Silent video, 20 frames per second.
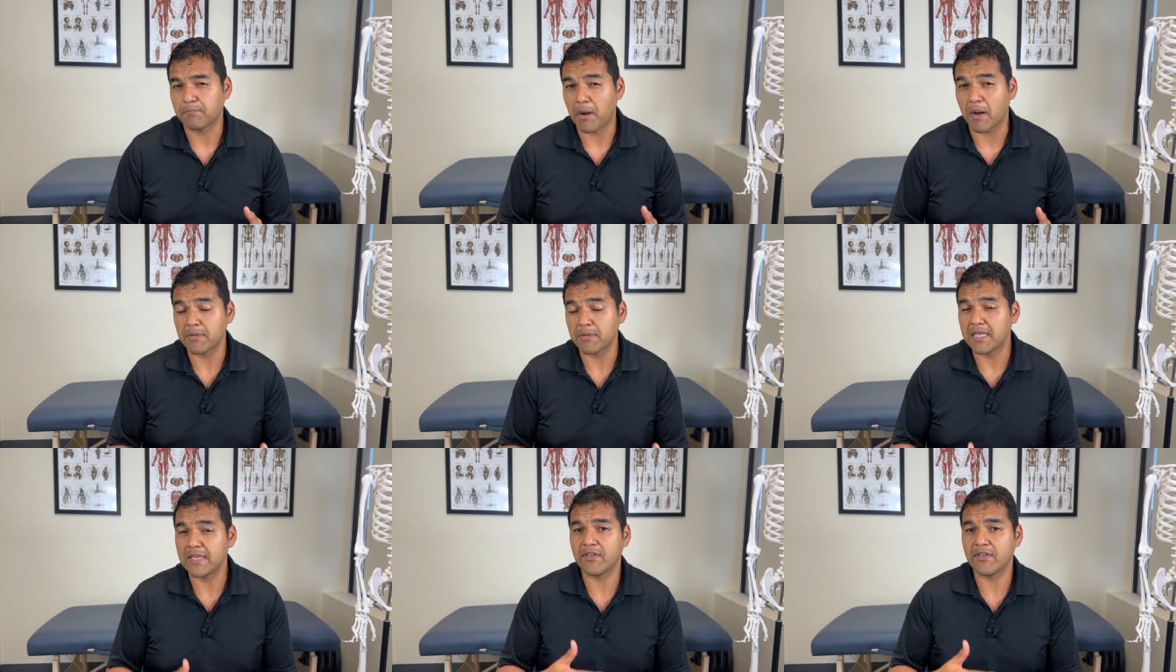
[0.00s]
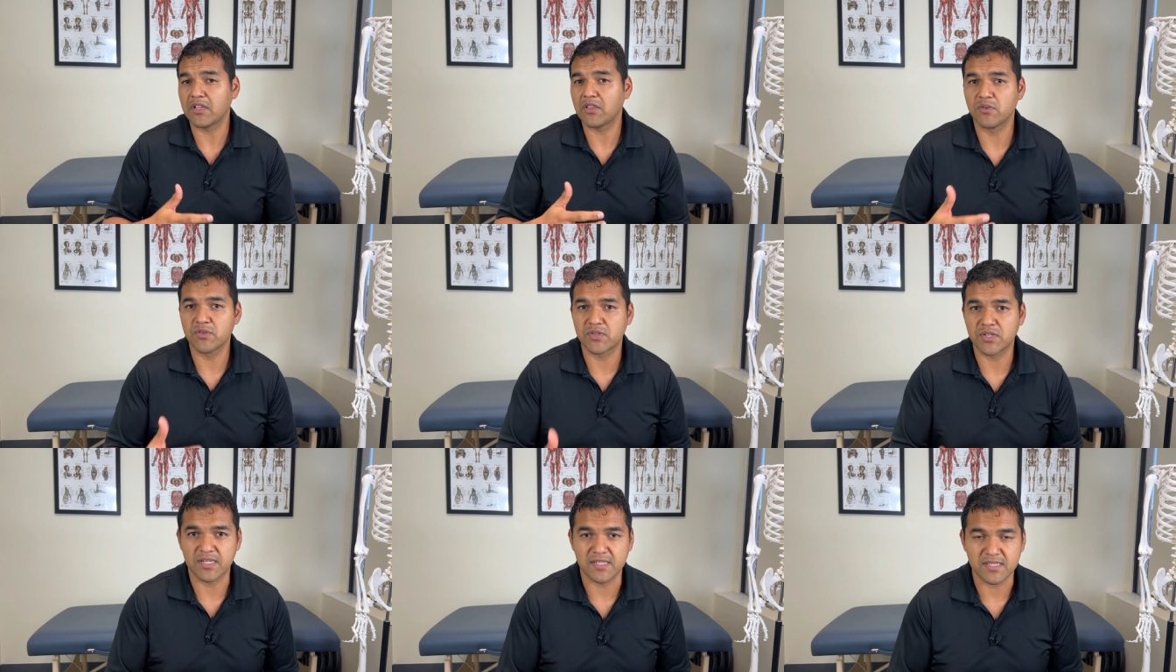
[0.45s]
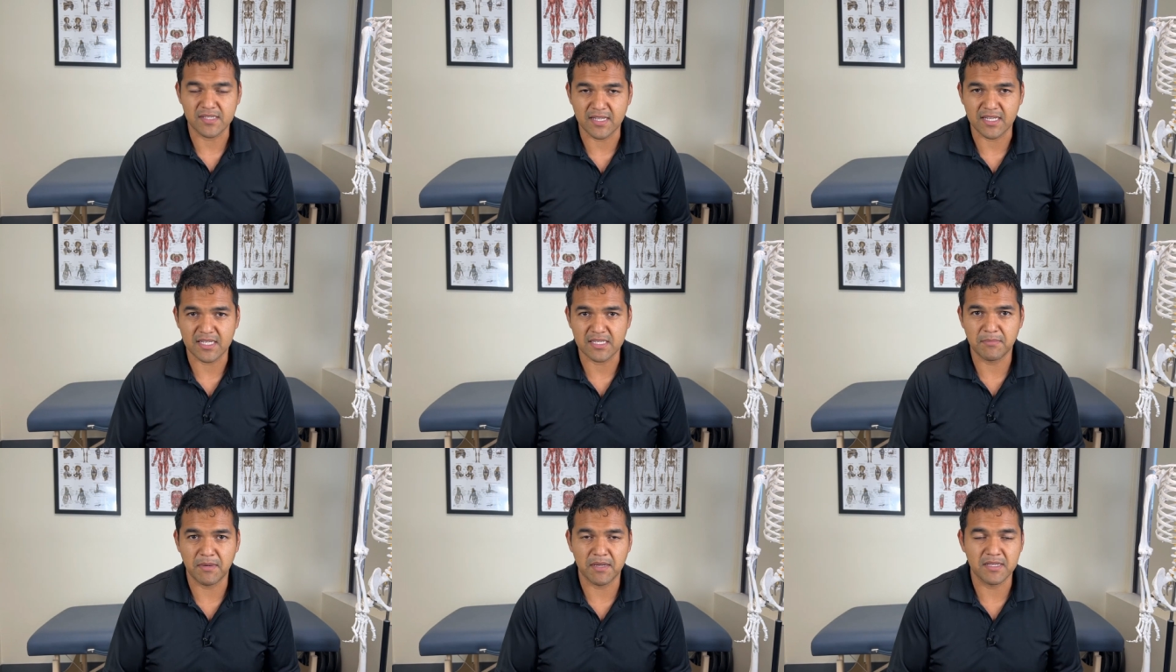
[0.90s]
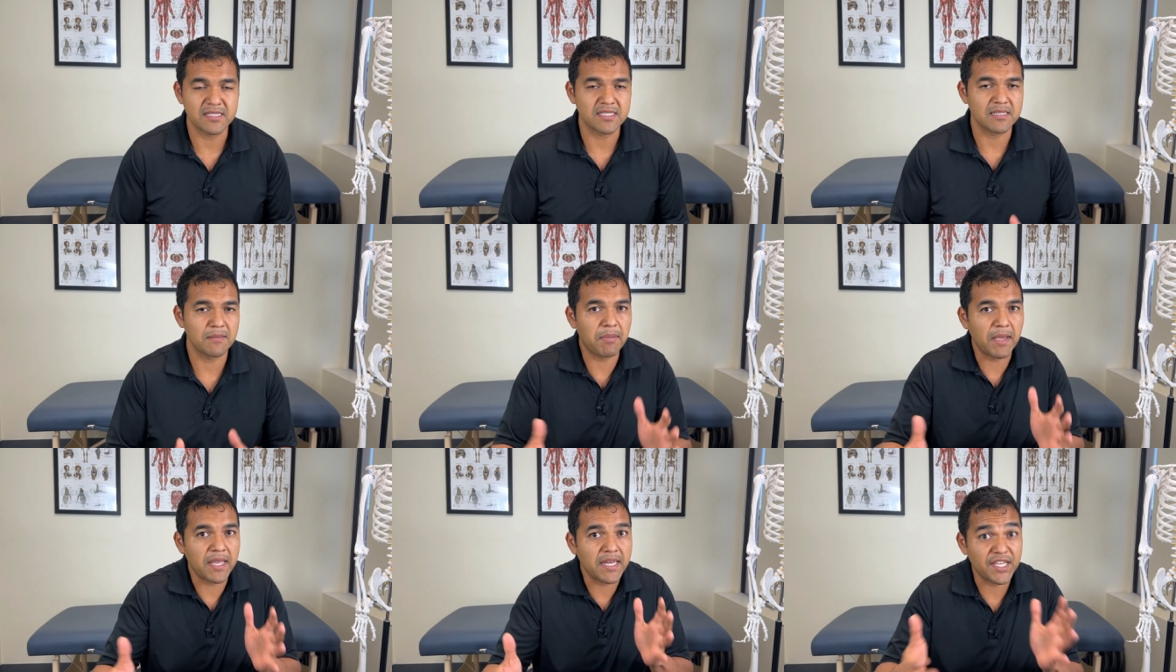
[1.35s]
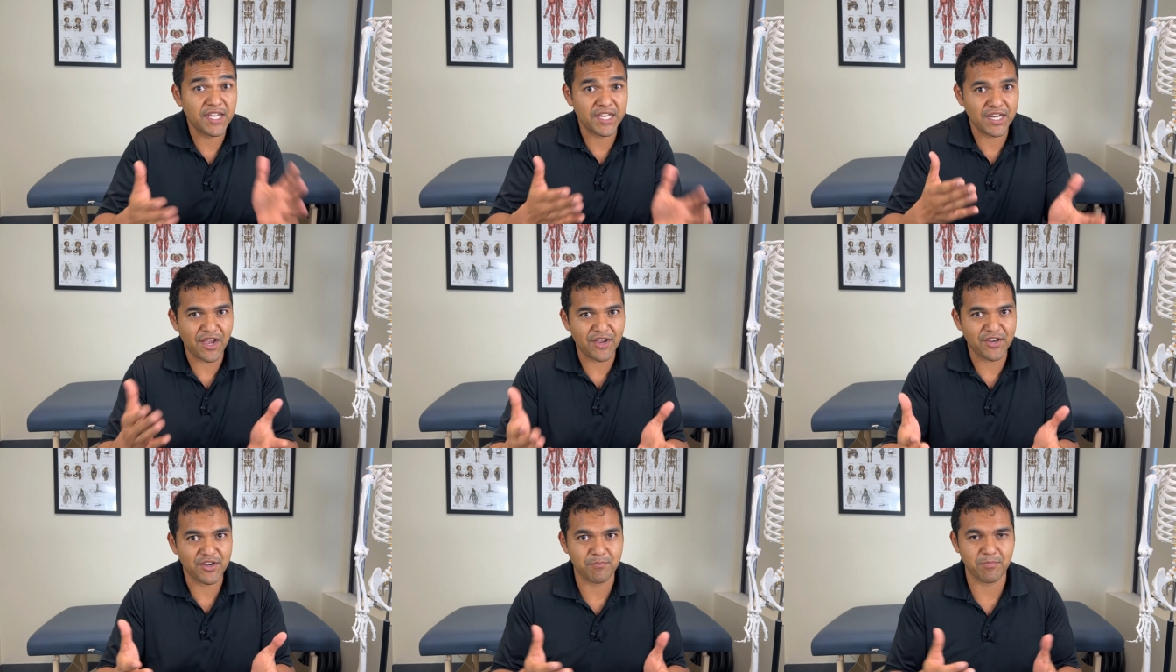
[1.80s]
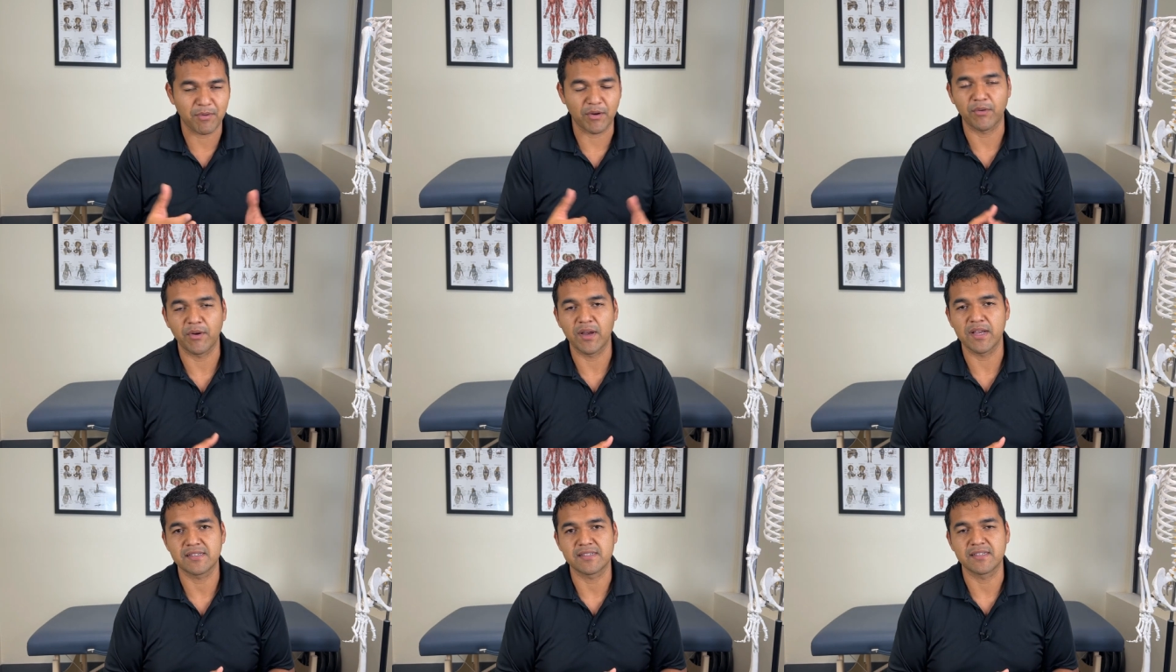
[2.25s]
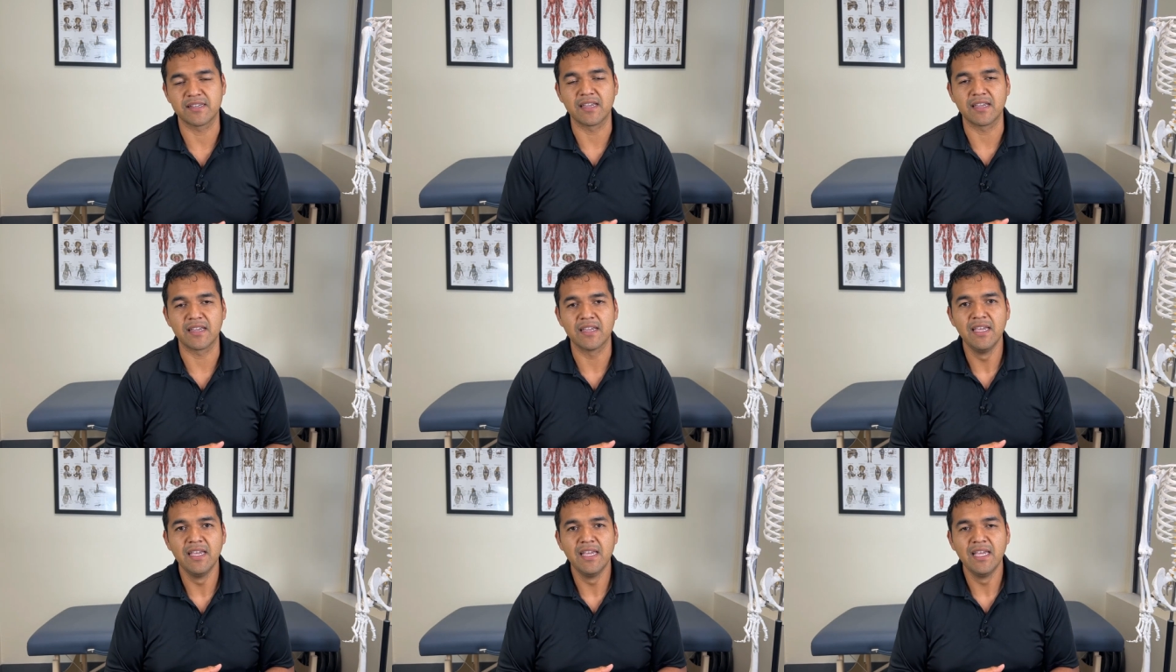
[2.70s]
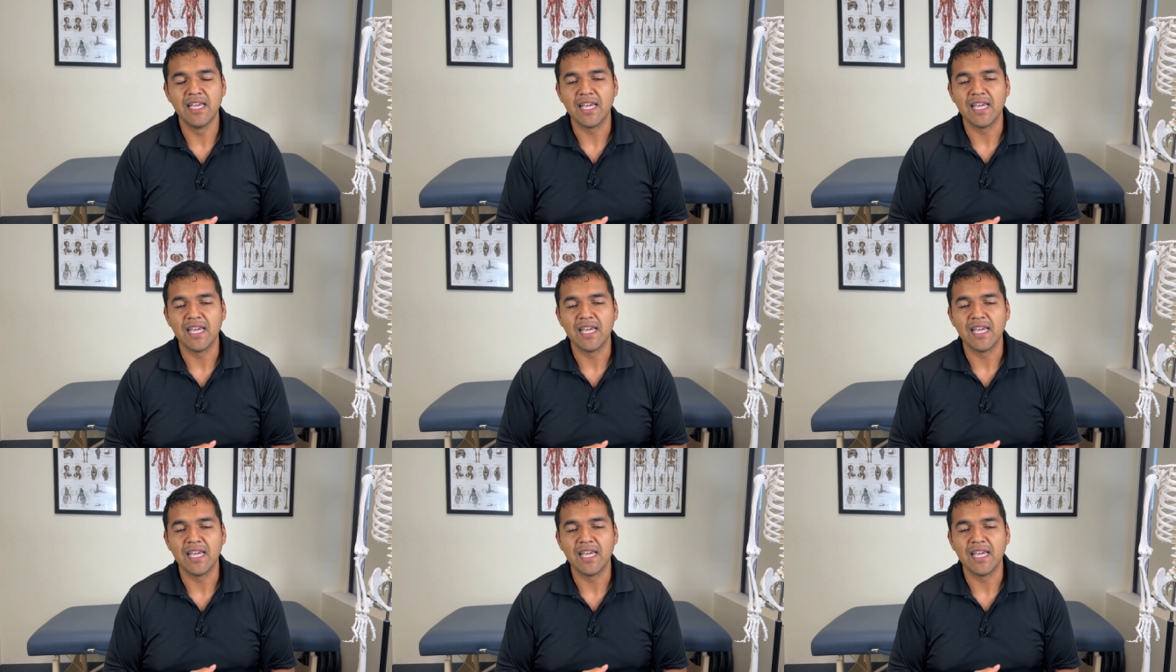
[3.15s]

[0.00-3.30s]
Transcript: probably even closer to six months, depending on how you're progressing.